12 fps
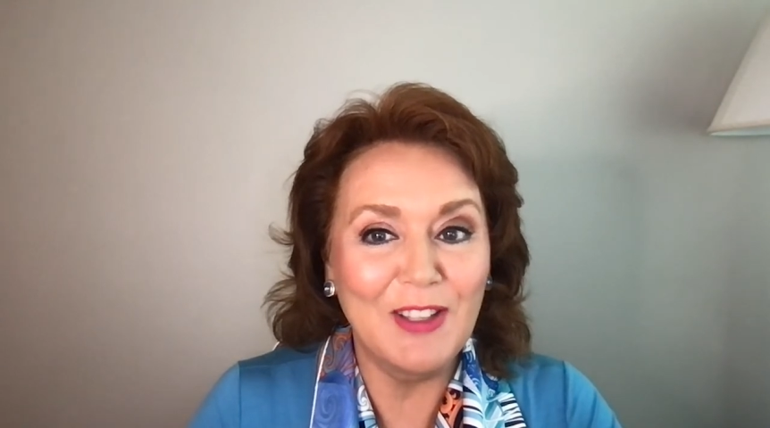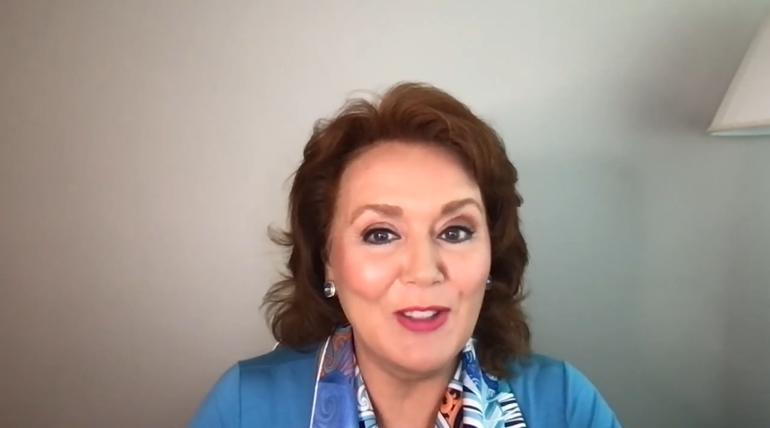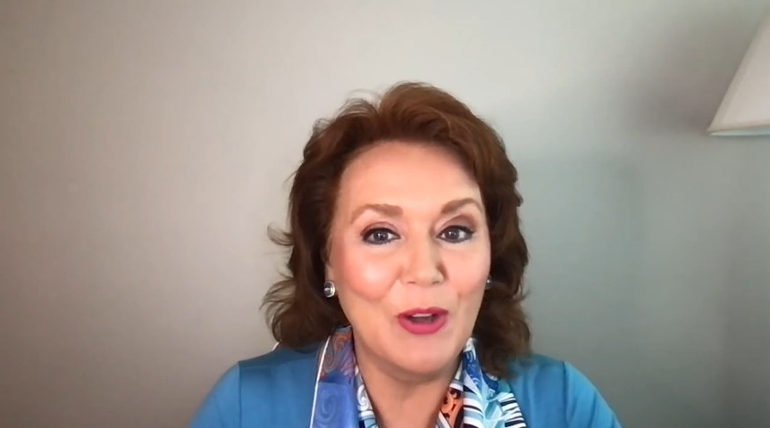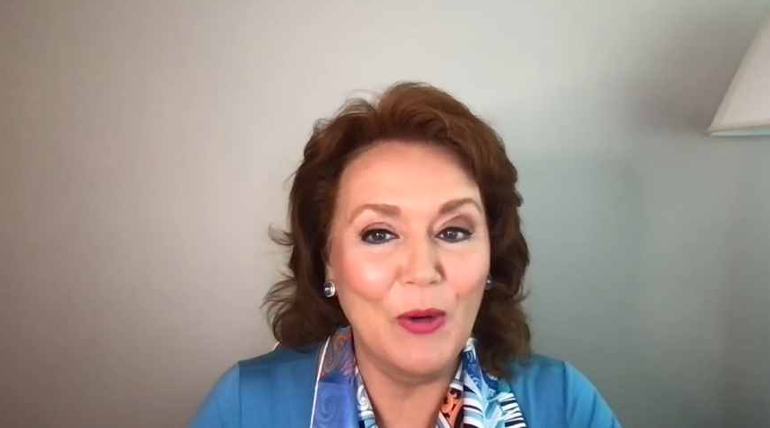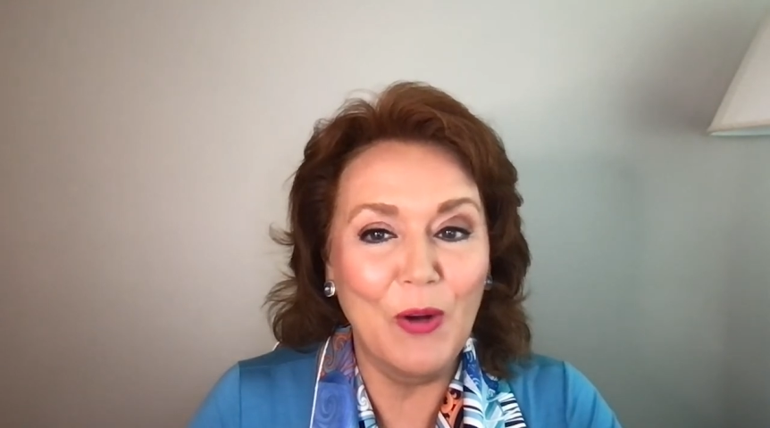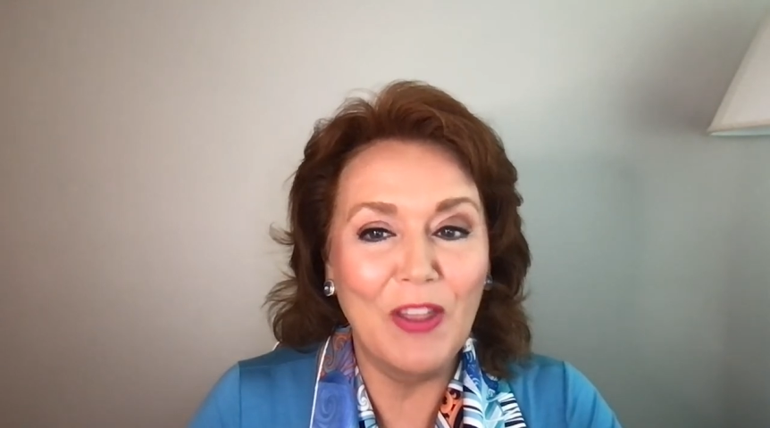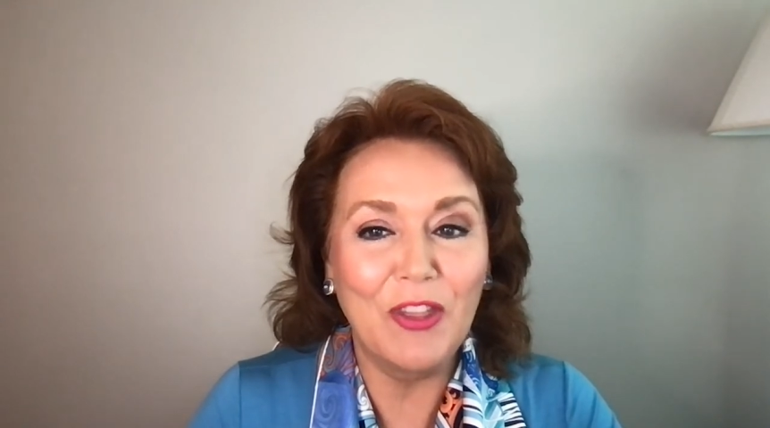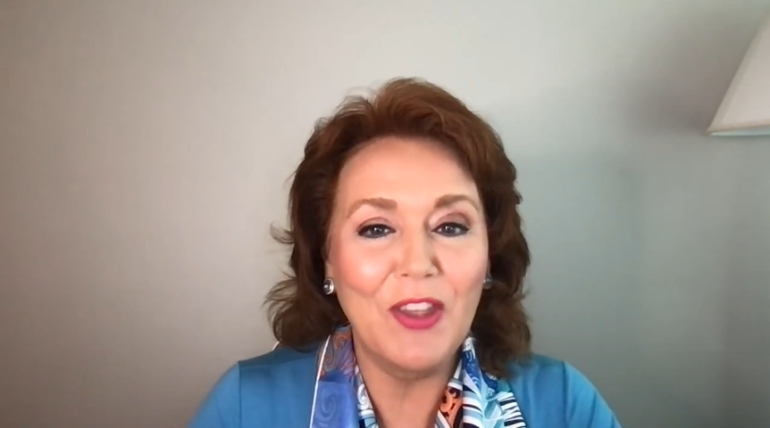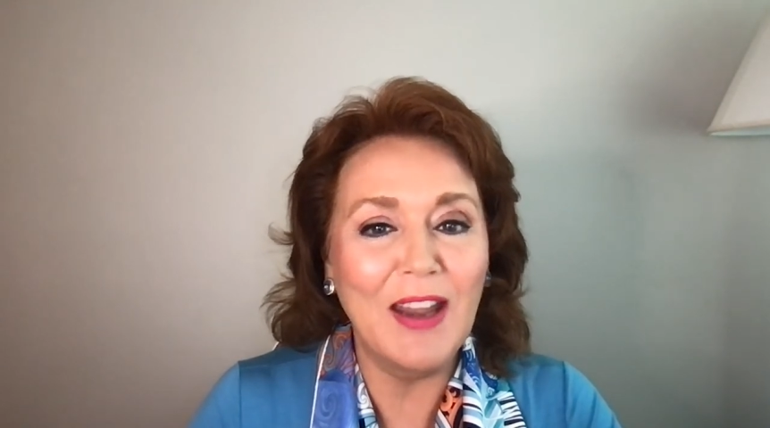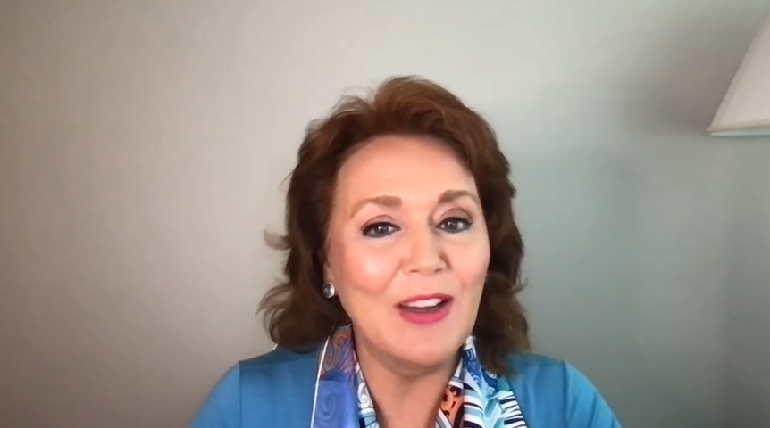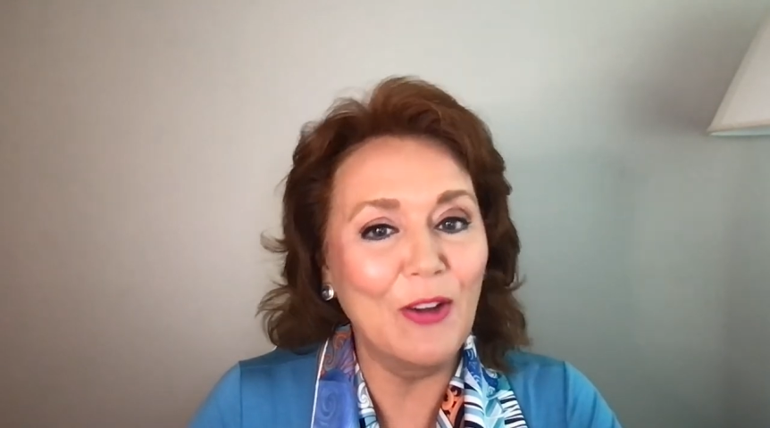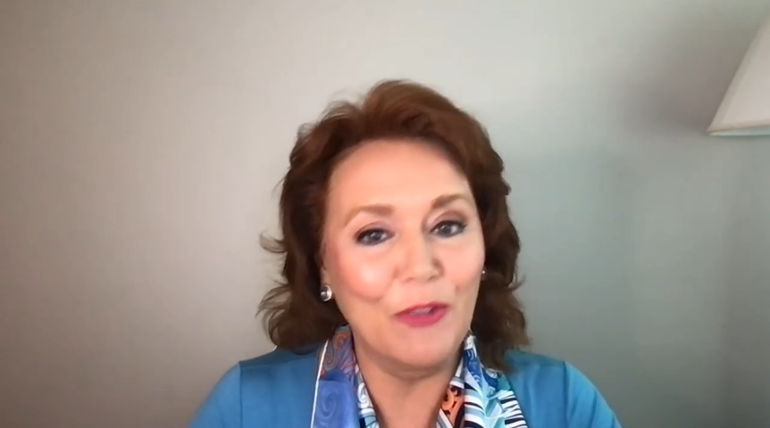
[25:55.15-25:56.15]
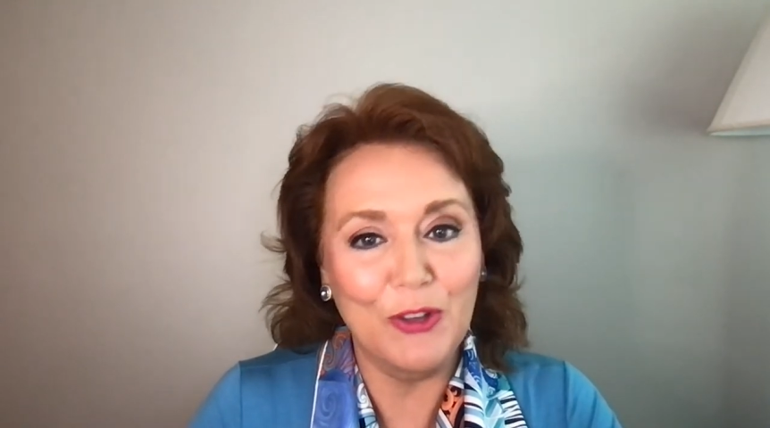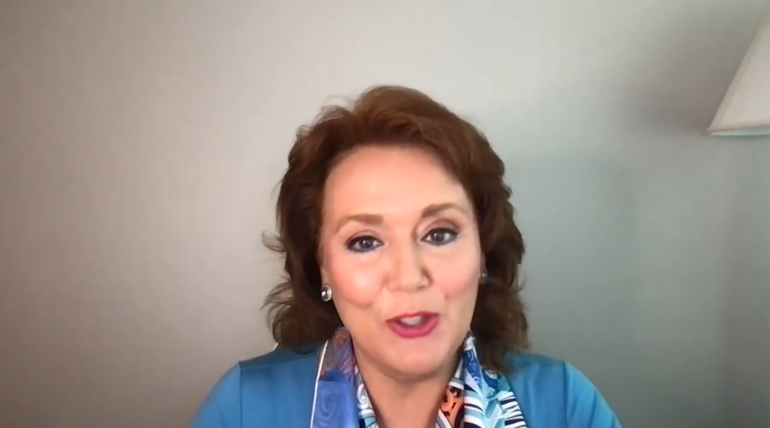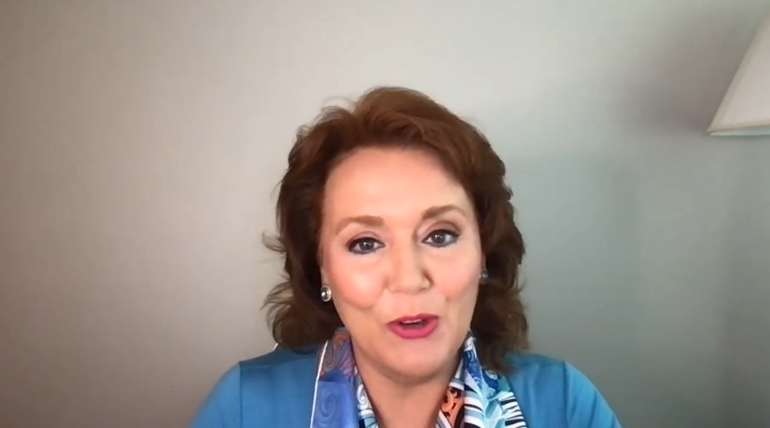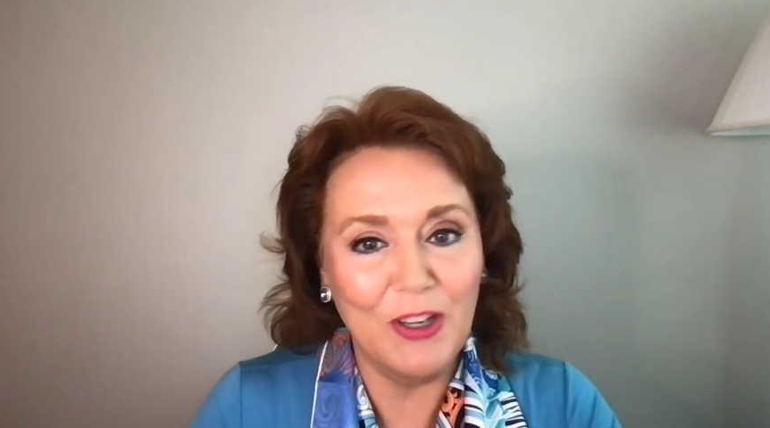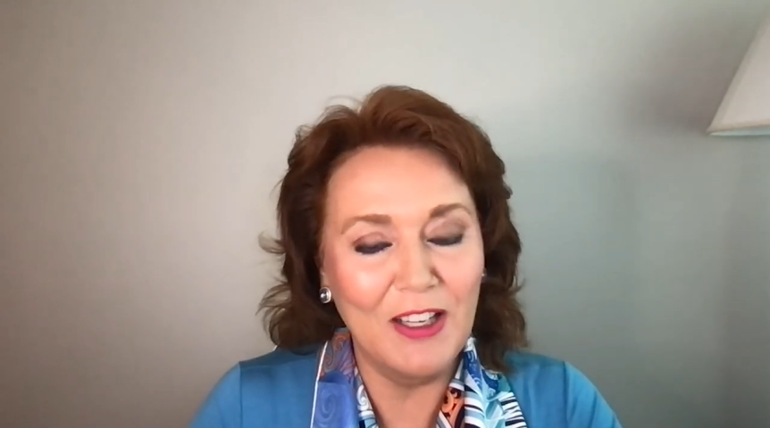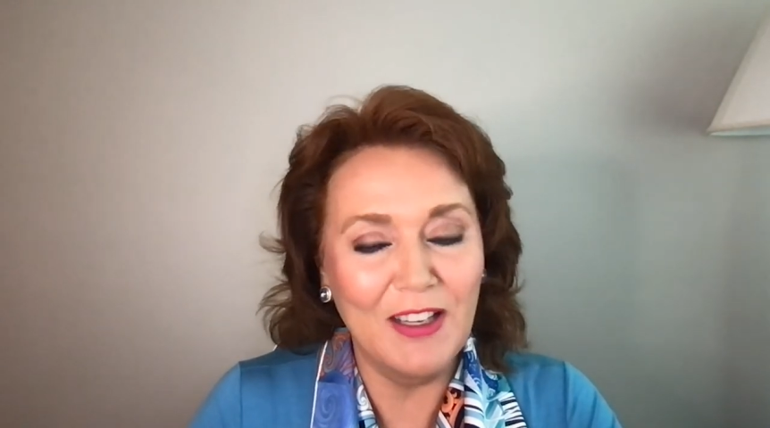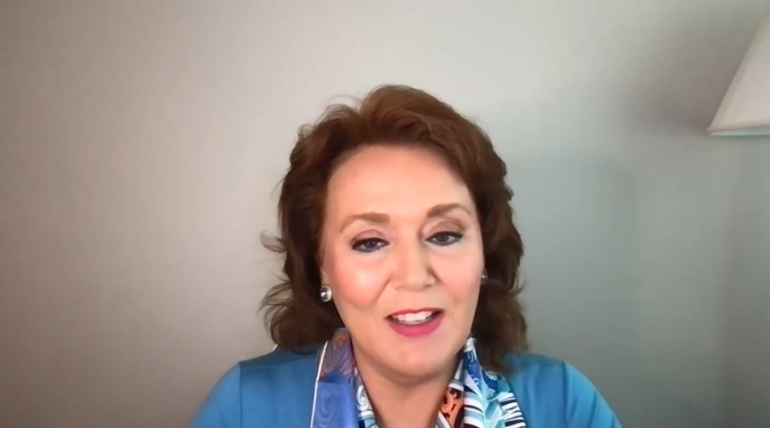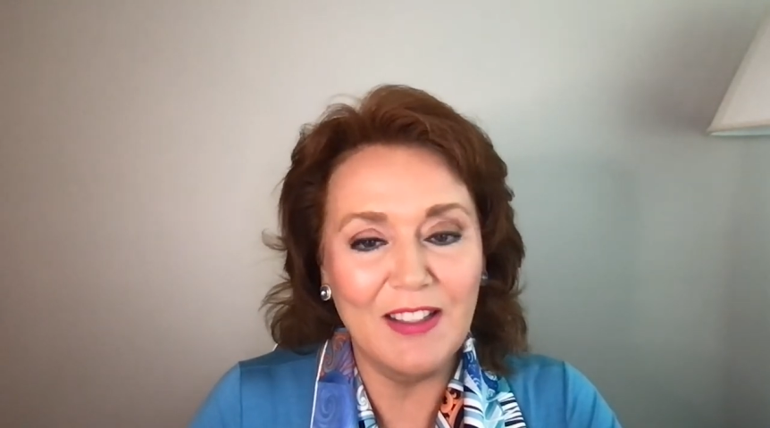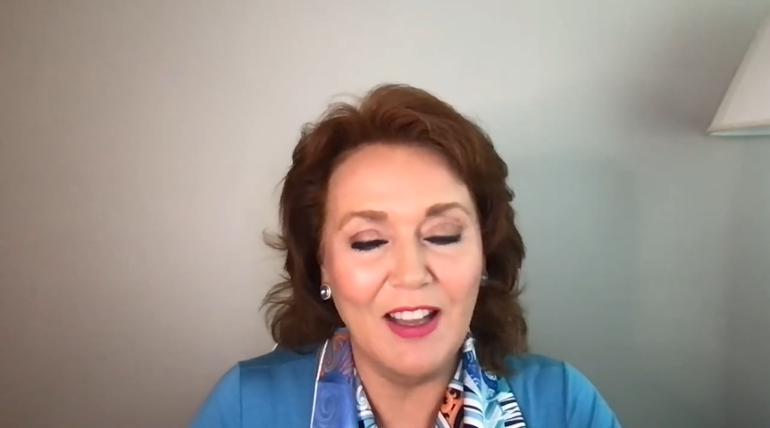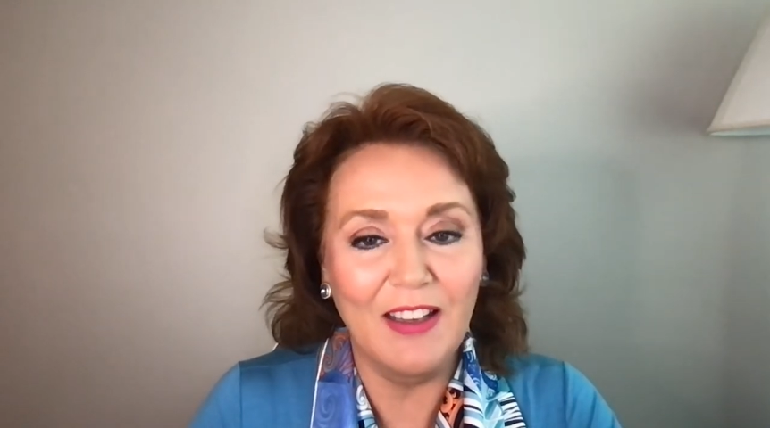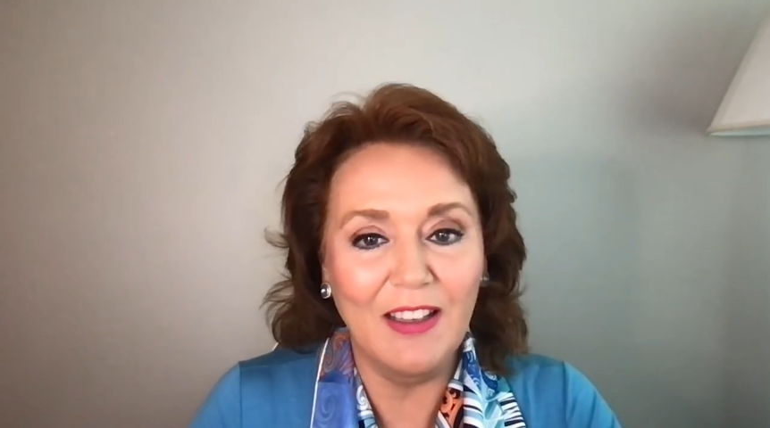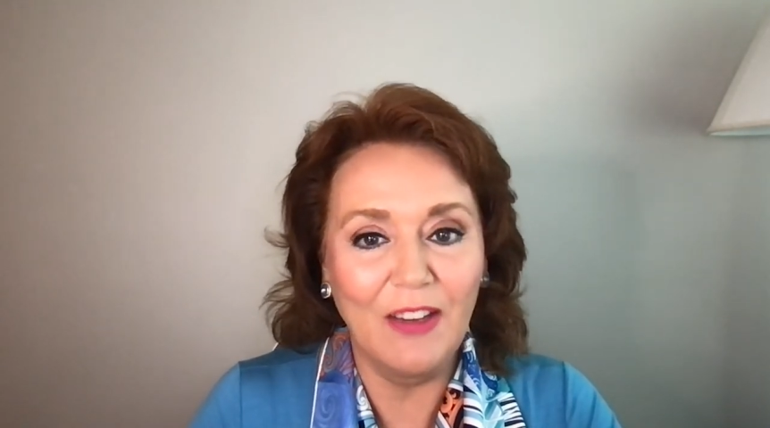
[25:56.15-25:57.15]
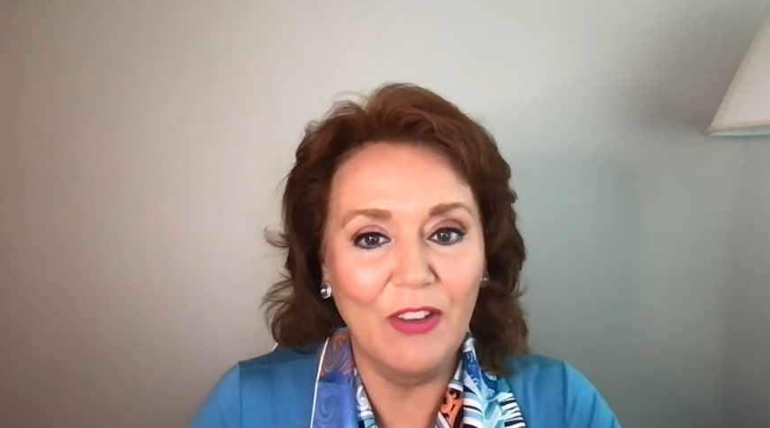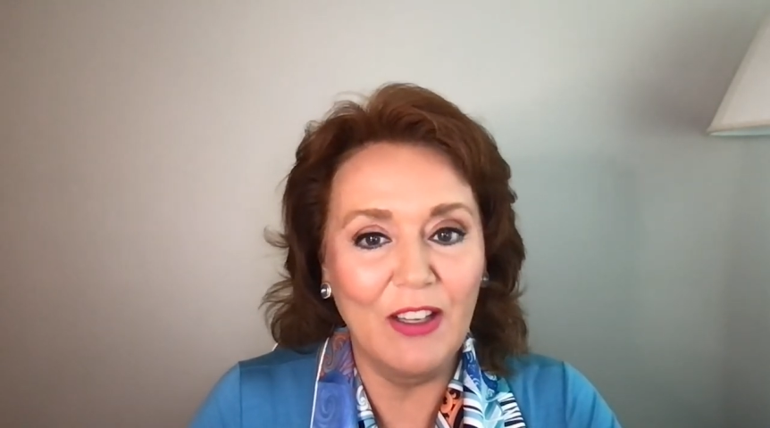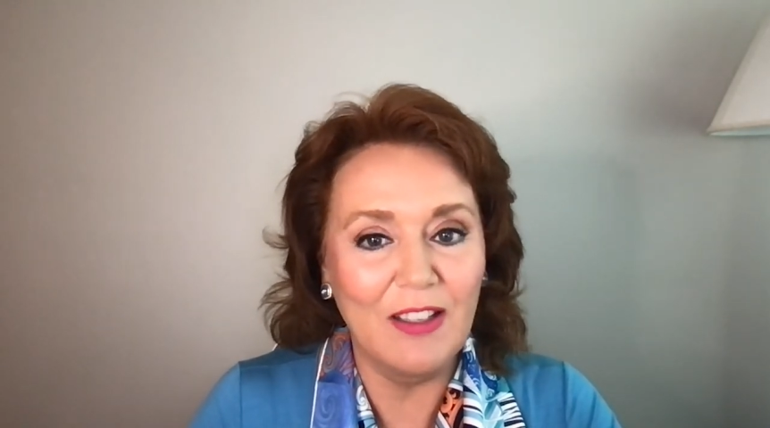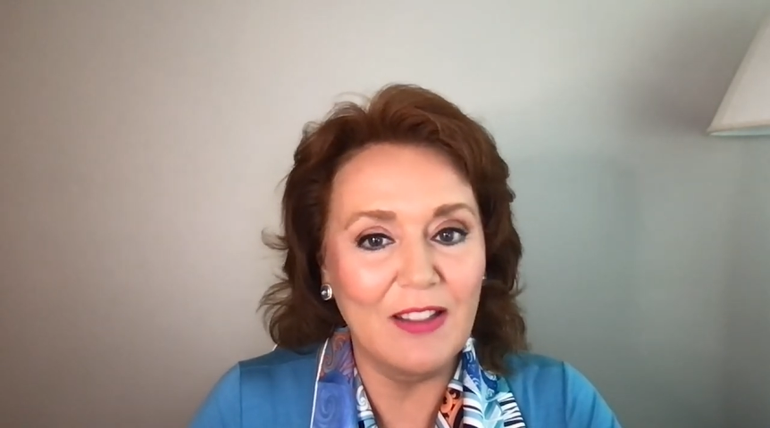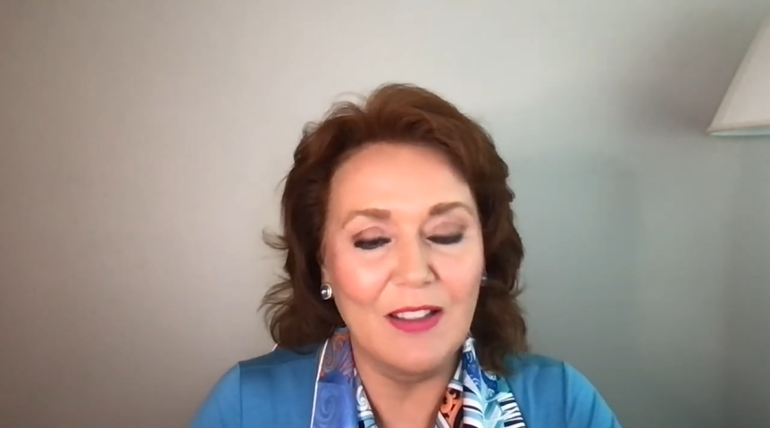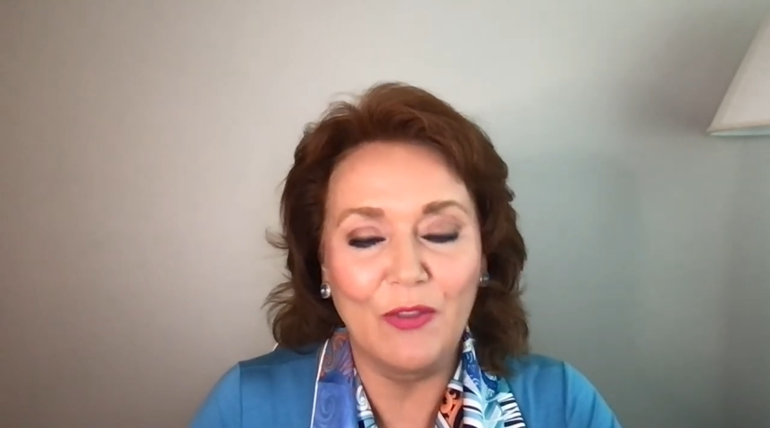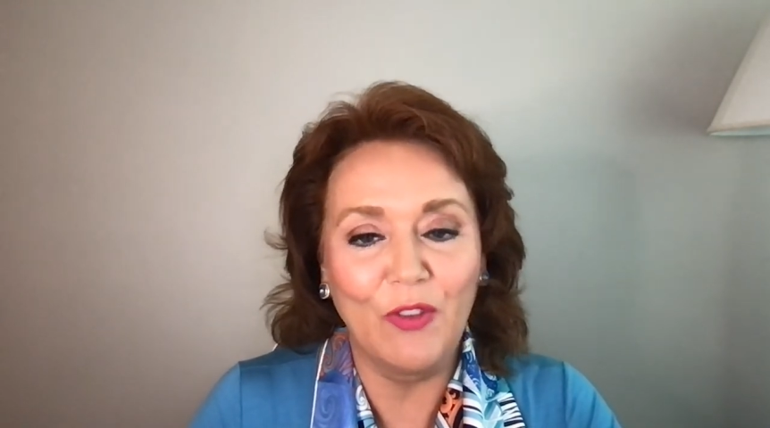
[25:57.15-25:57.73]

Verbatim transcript: So thank you for joining us and giving us this